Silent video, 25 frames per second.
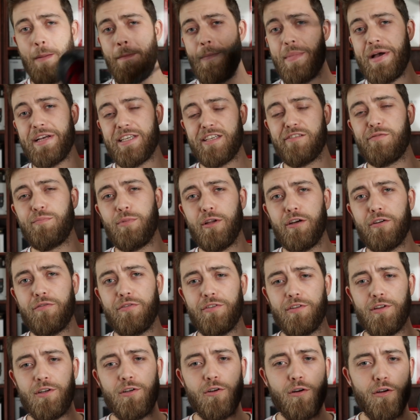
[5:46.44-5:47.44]
a massive plug
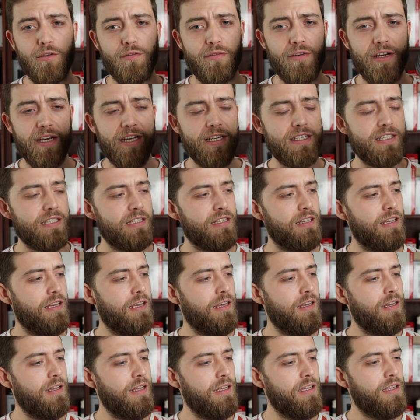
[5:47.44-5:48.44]
for the North Face.
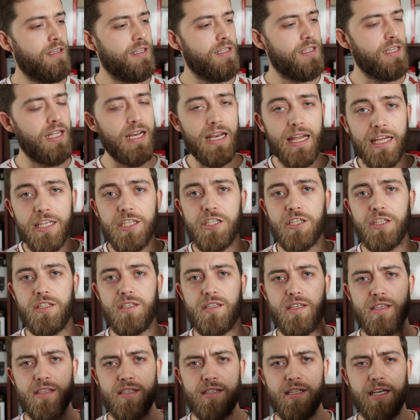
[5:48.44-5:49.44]
You're
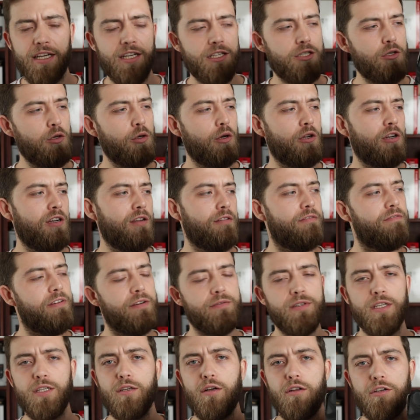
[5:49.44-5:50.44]
legends. This is like a
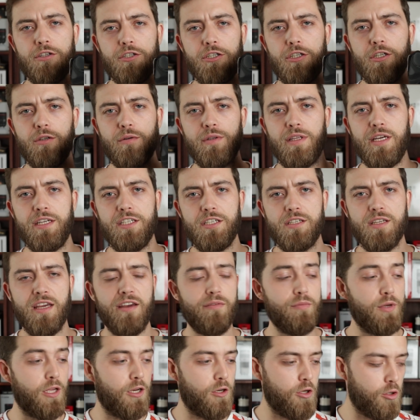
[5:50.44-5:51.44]
$250 shoe, and they just gave me a